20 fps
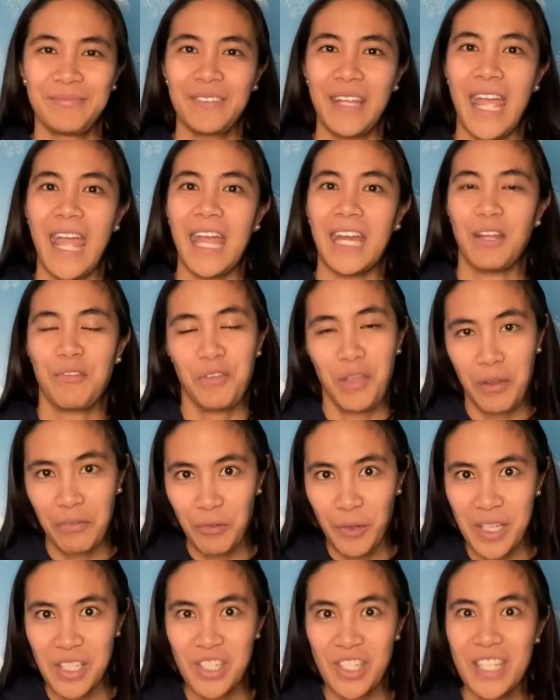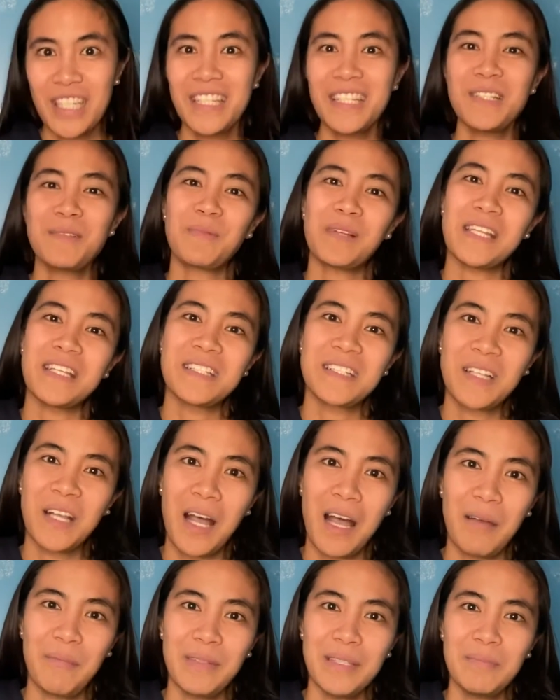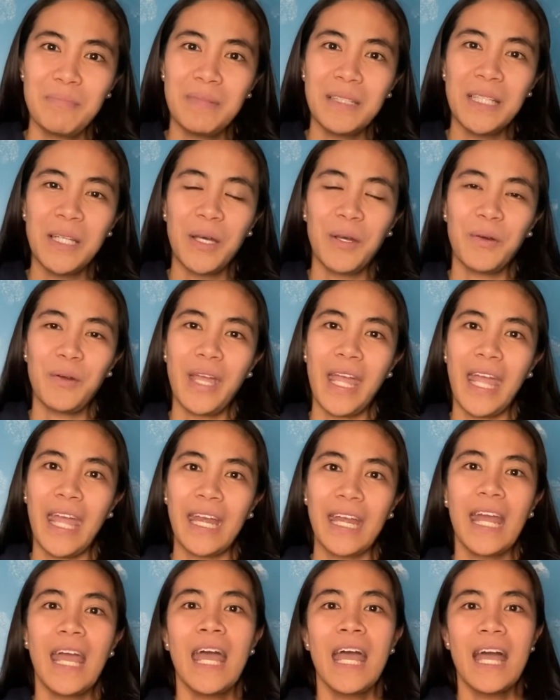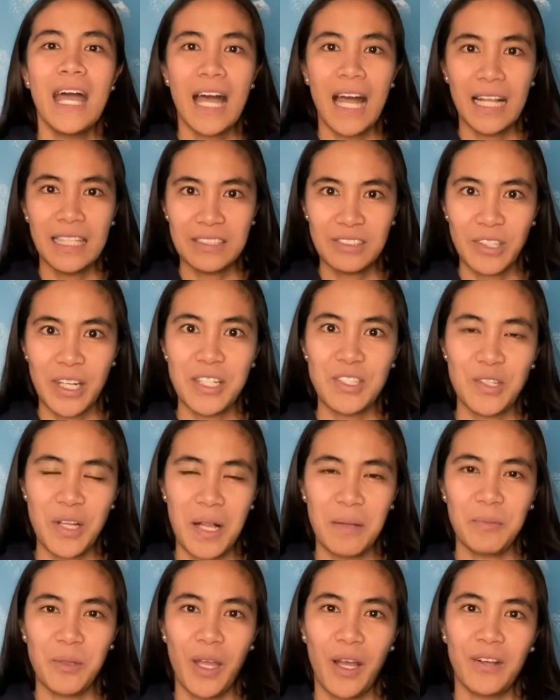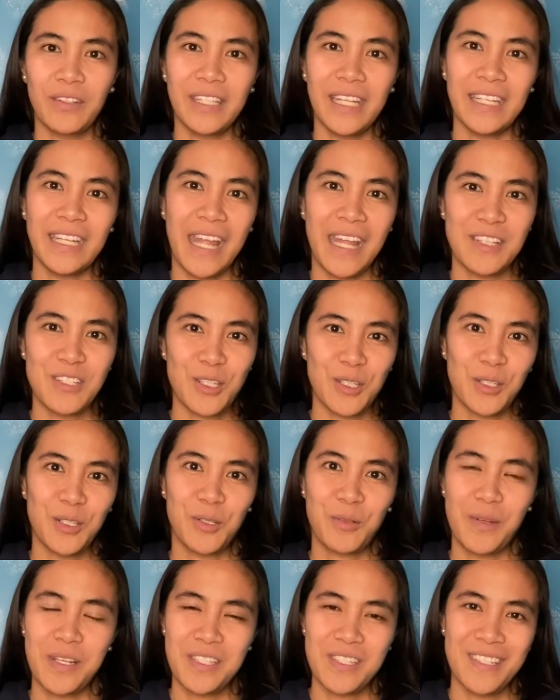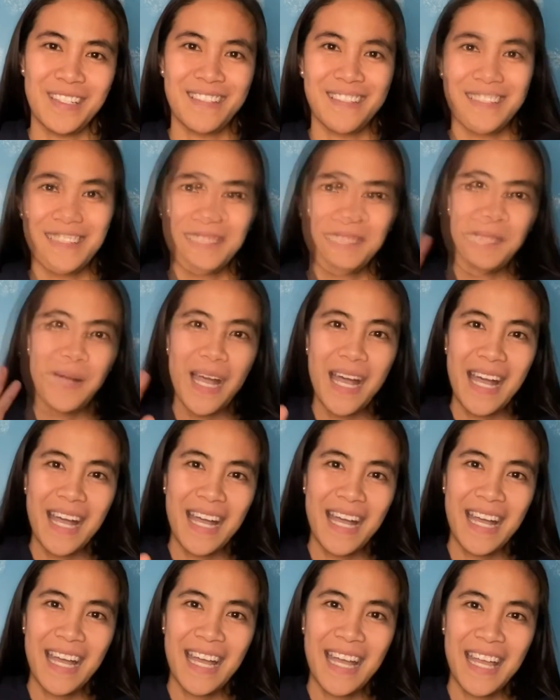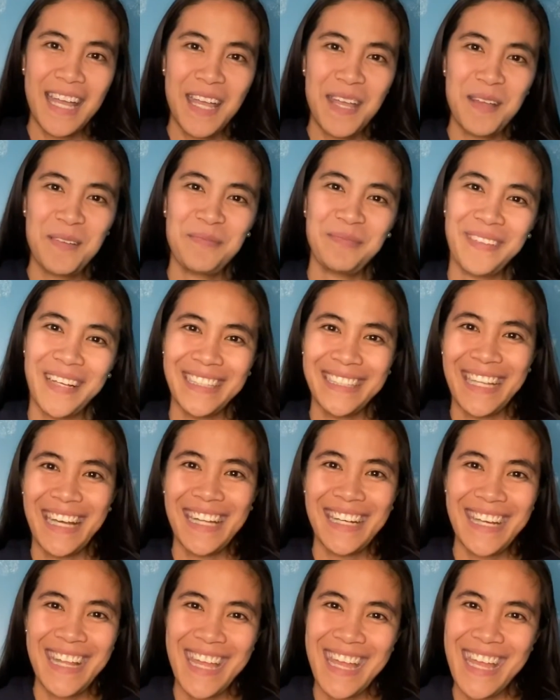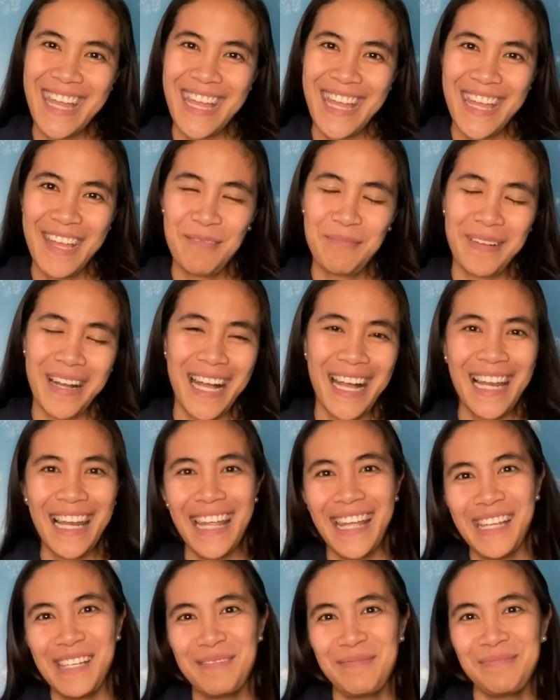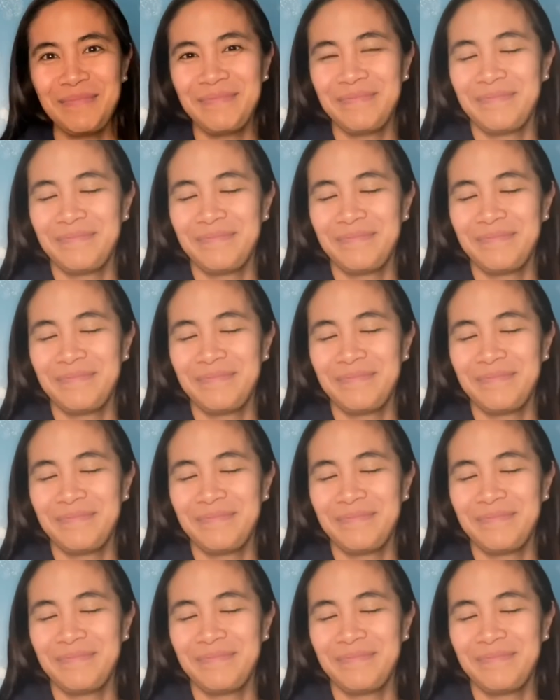And if you have questions, please comment below, and I'll try to help you out and answer your questions. Bye! Mata ne! Paalam!